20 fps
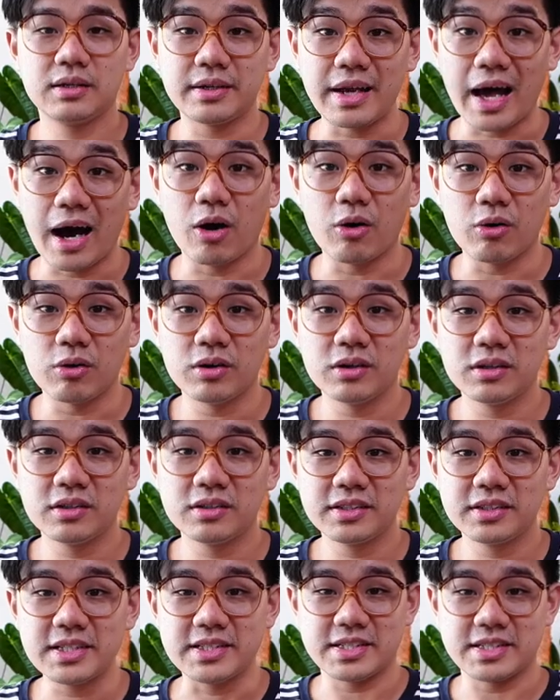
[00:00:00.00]
Now,
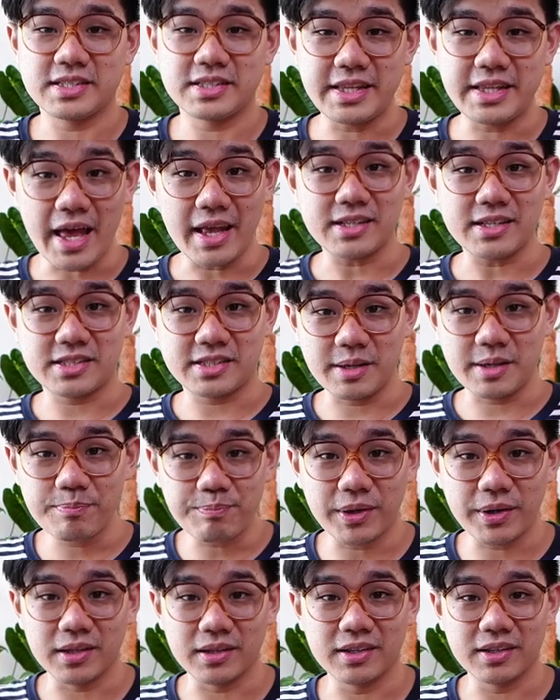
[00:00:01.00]
this is that
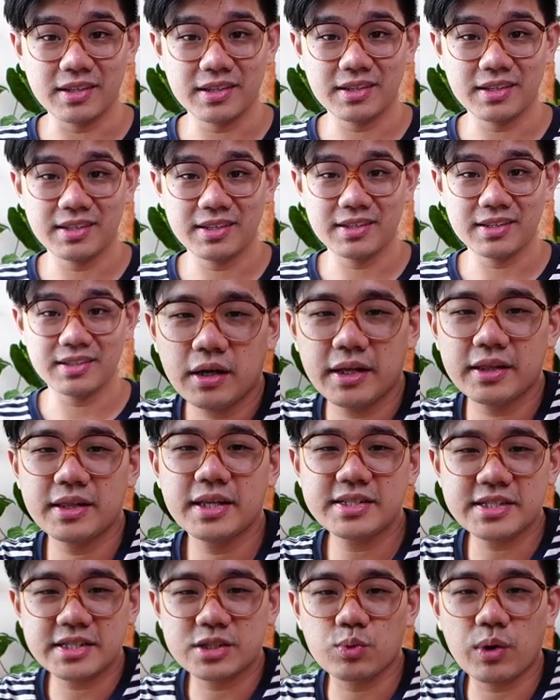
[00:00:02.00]
simple and
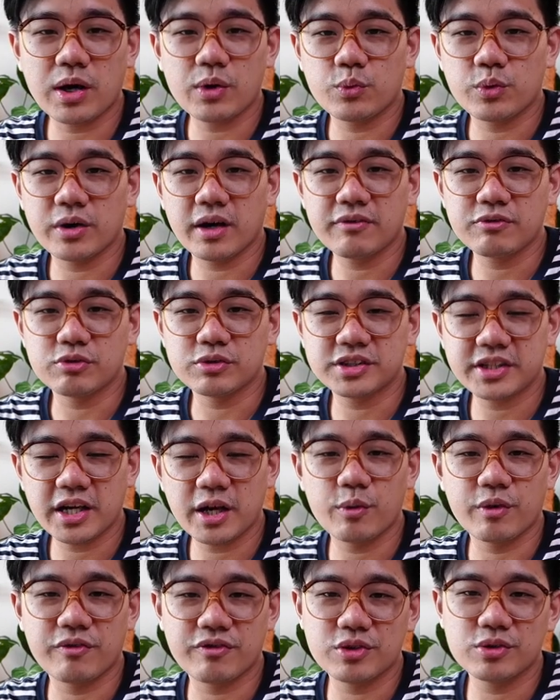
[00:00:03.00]
this is what we have to
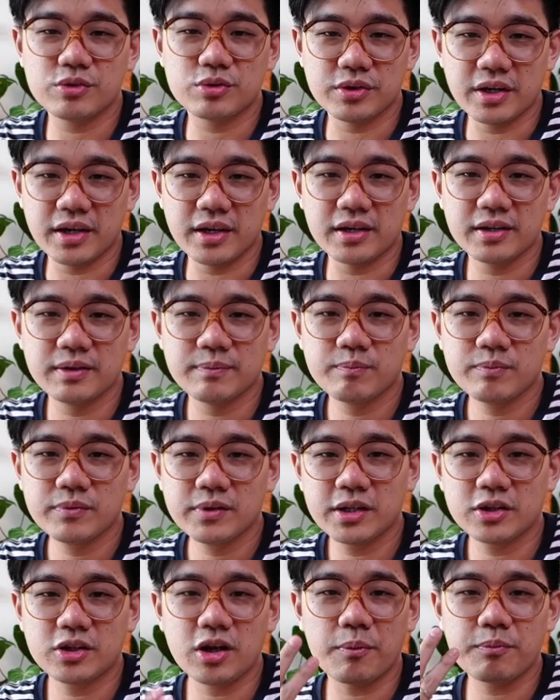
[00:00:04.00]
share with you today.
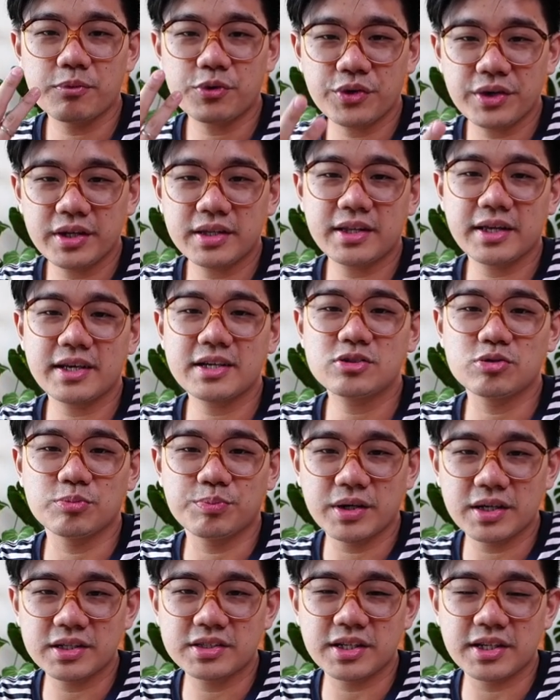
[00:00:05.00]
The top 3 things to
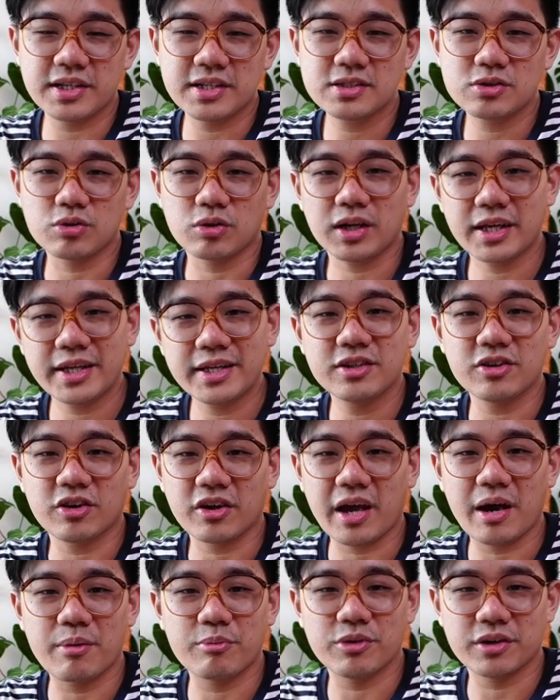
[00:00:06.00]
purchase to clean your
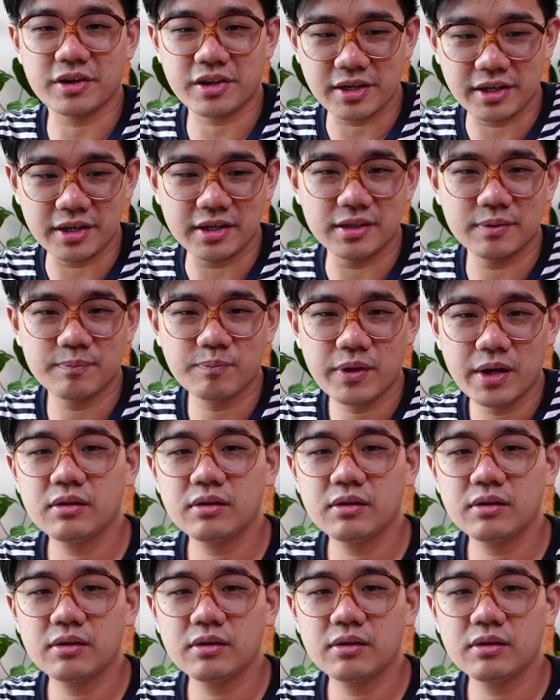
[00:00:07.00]
camera gear.